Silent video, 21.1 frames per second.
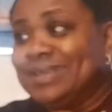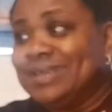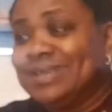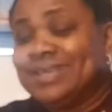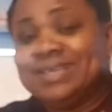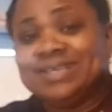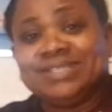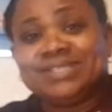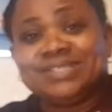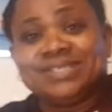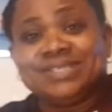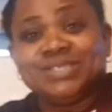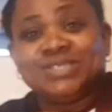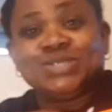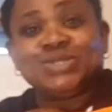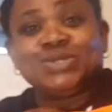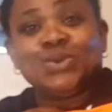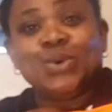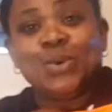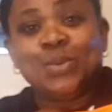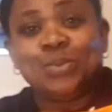It is
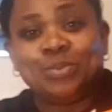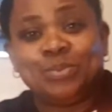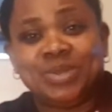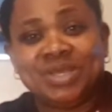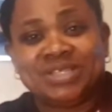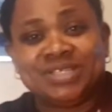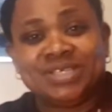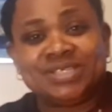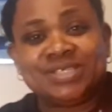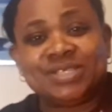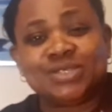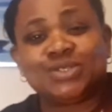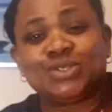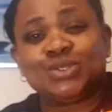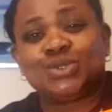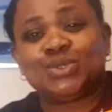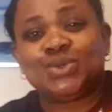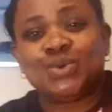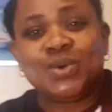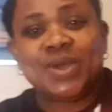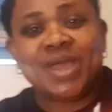so big. This is
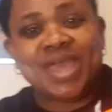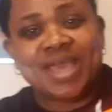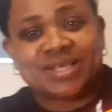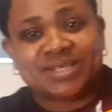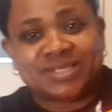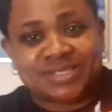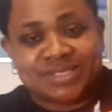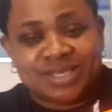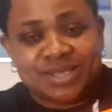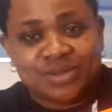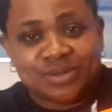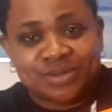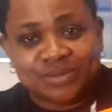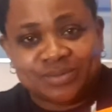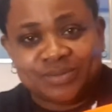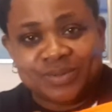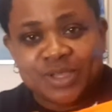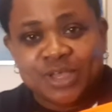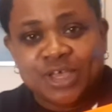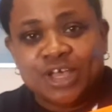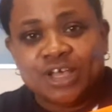2XL.
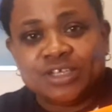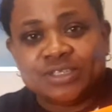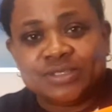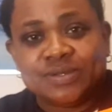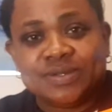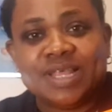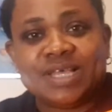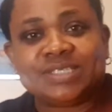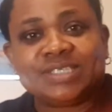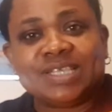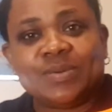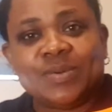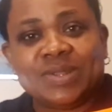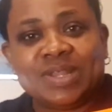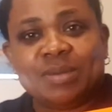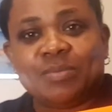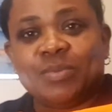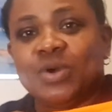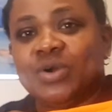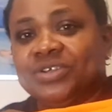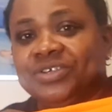So next time when
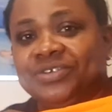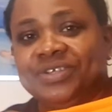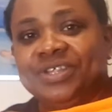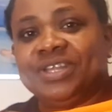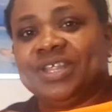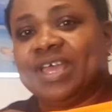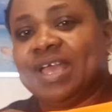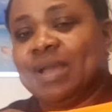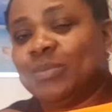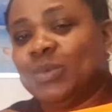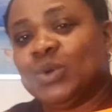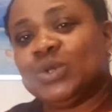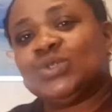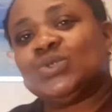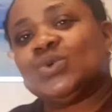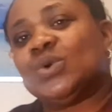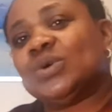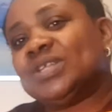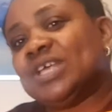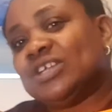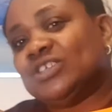I'm ordering there, I'm going to
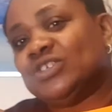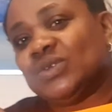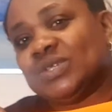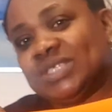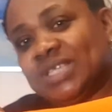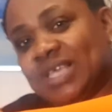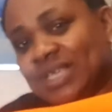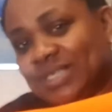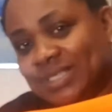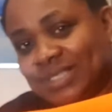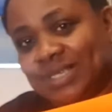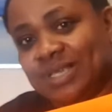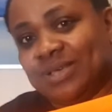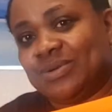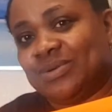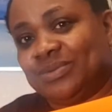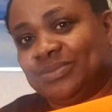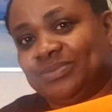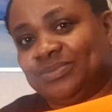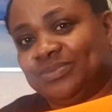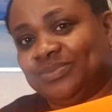order just XL.
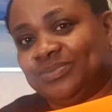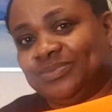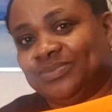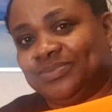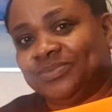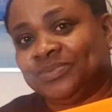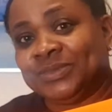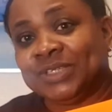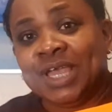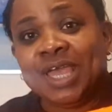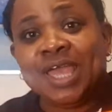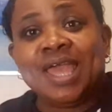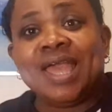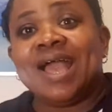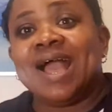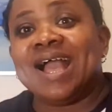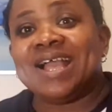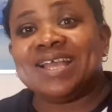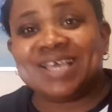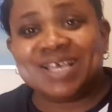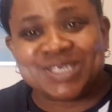
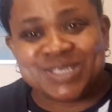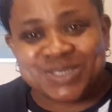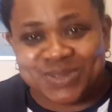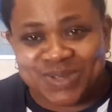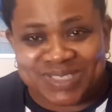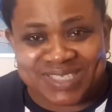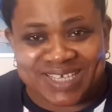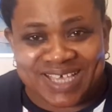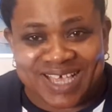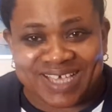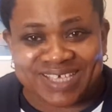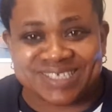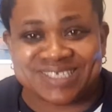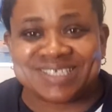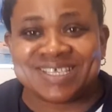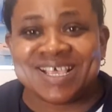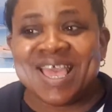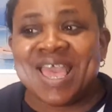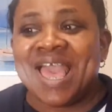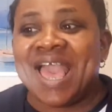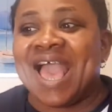And guess what, guys?
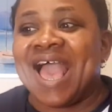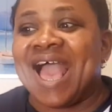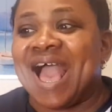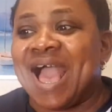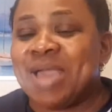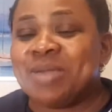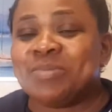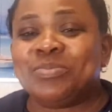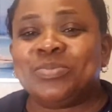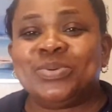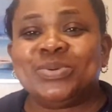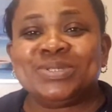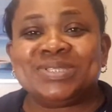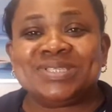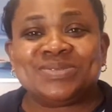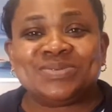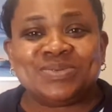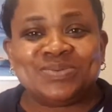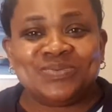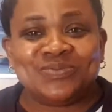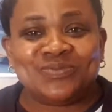I put
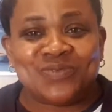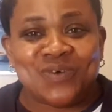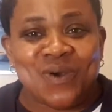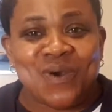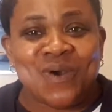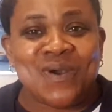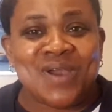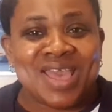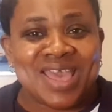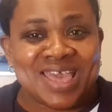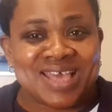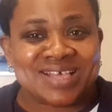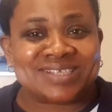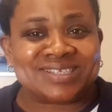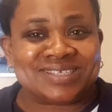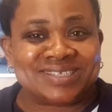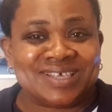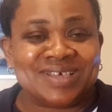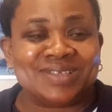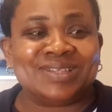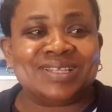
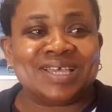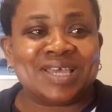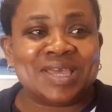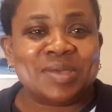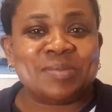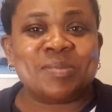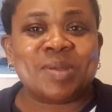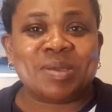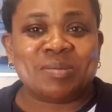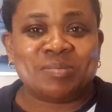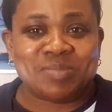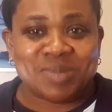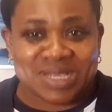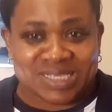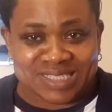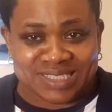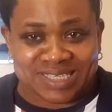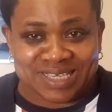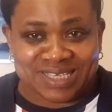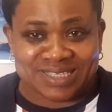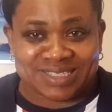4XL in my
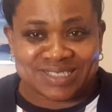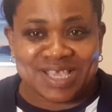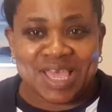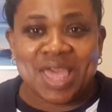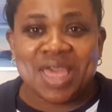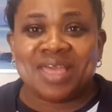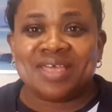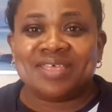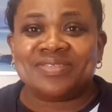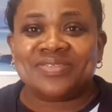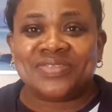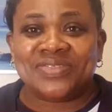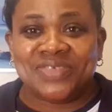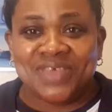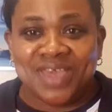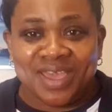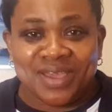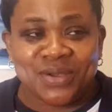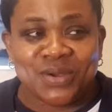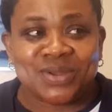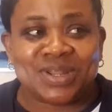basket.
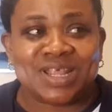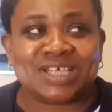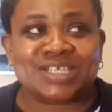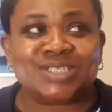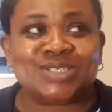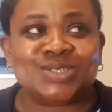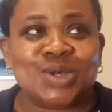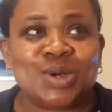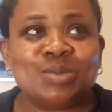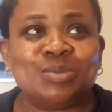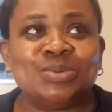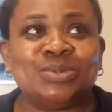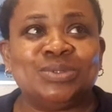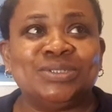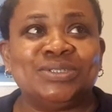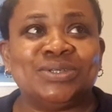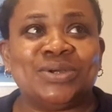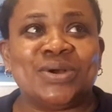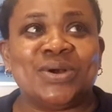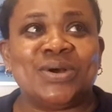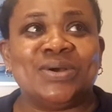Thank God I
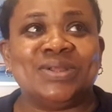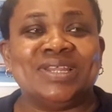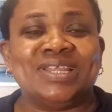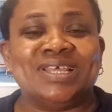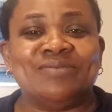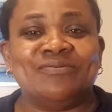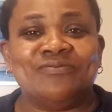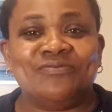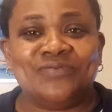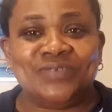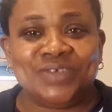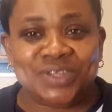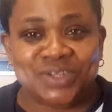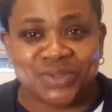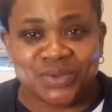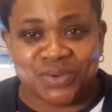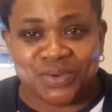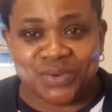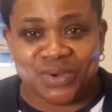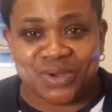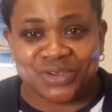stumbled on a
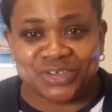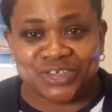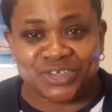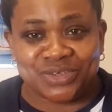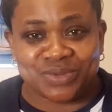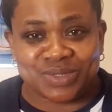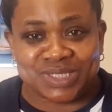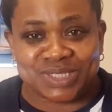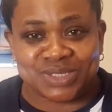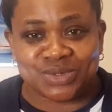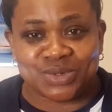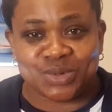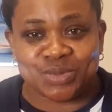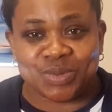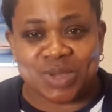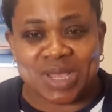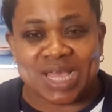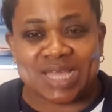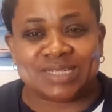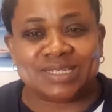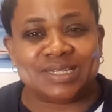video on YouTube,
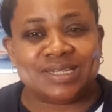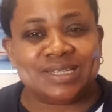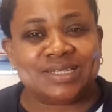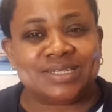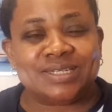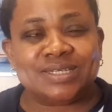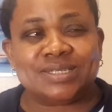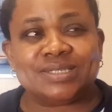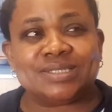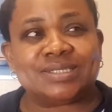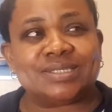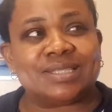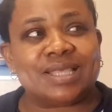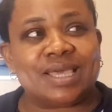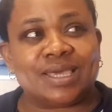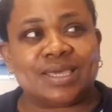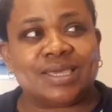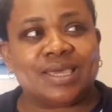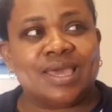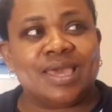and the lady is like